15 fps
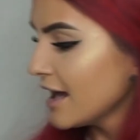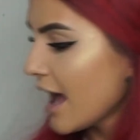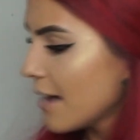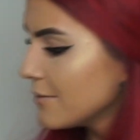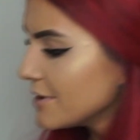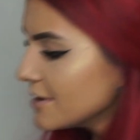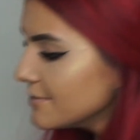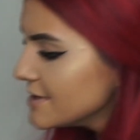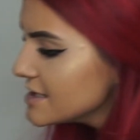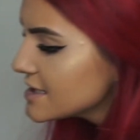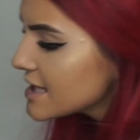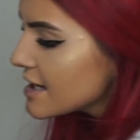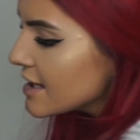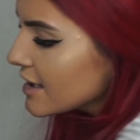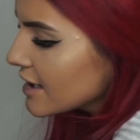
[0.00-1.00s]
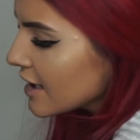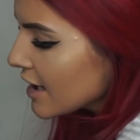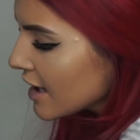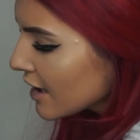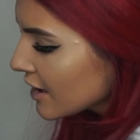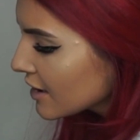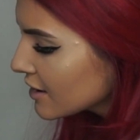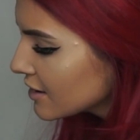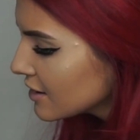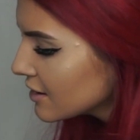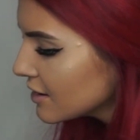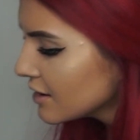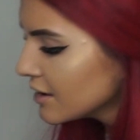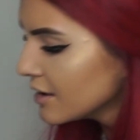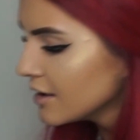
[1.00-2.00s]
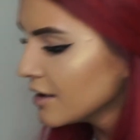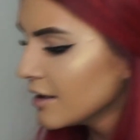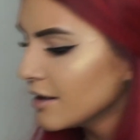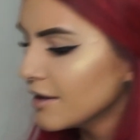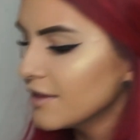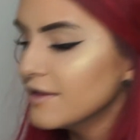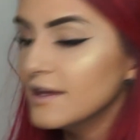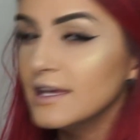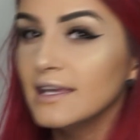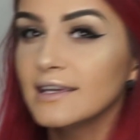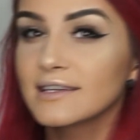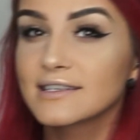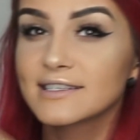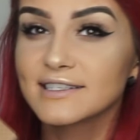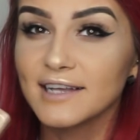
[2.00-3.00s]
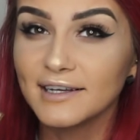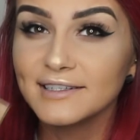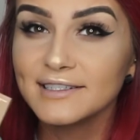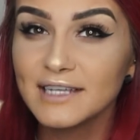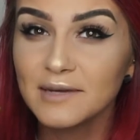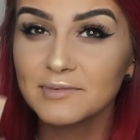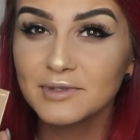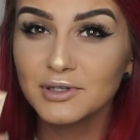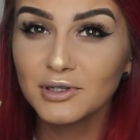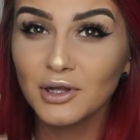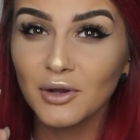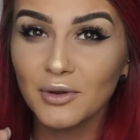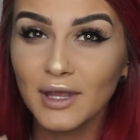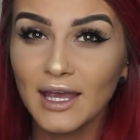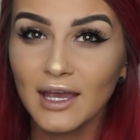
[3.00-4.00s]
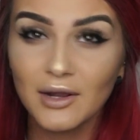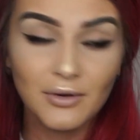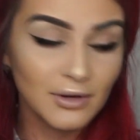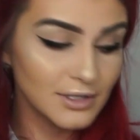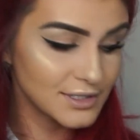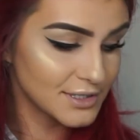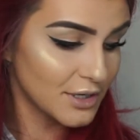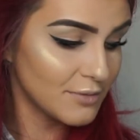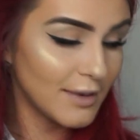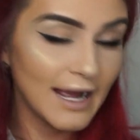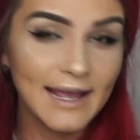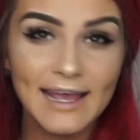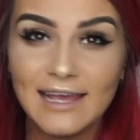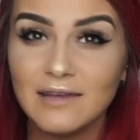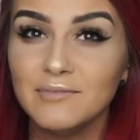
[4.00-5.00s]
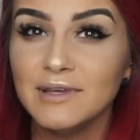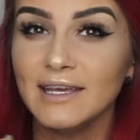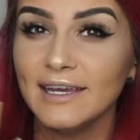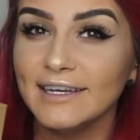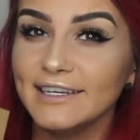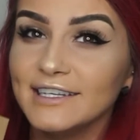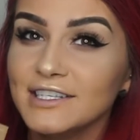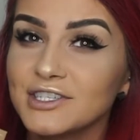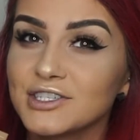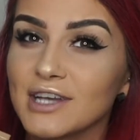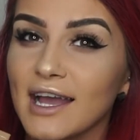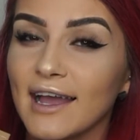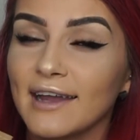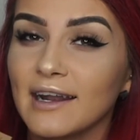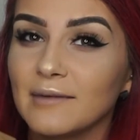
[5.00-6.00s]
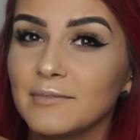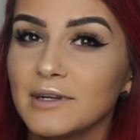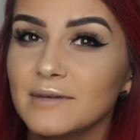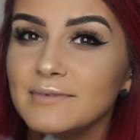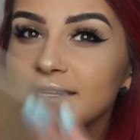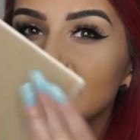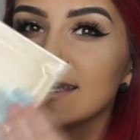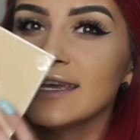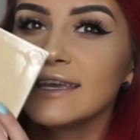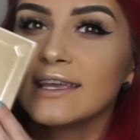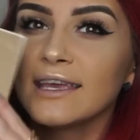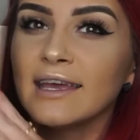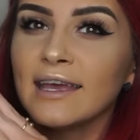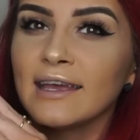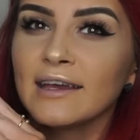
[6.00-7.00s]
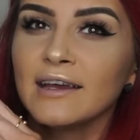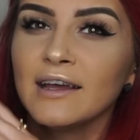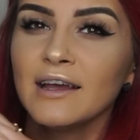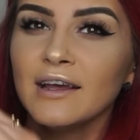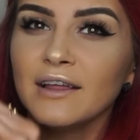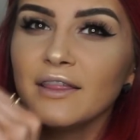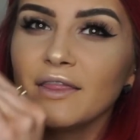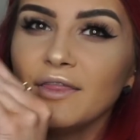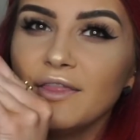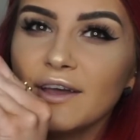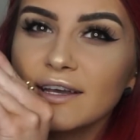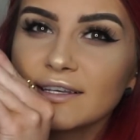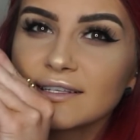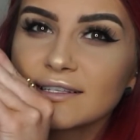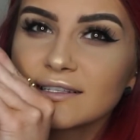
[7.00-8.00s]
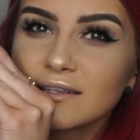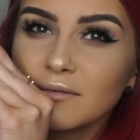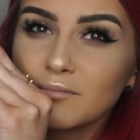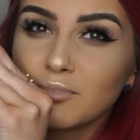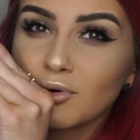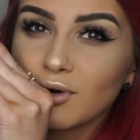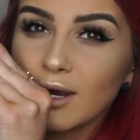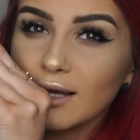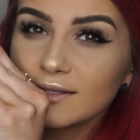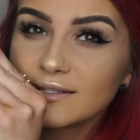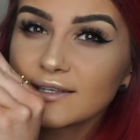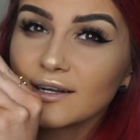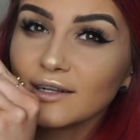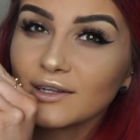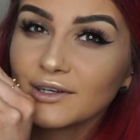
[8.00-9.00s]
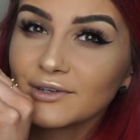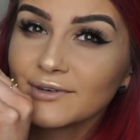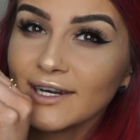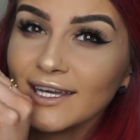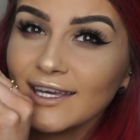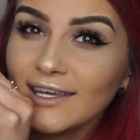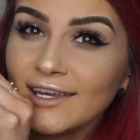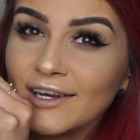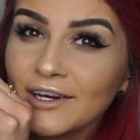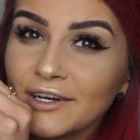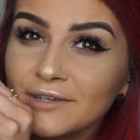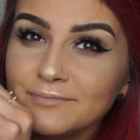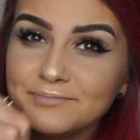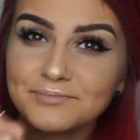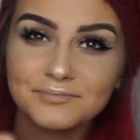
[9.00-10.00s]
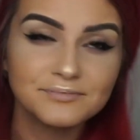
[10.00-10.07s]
I'm gonna be taking the Sun Dipped Glow Kit, also by ABH, and I'm gonna be taking this bronze color right here.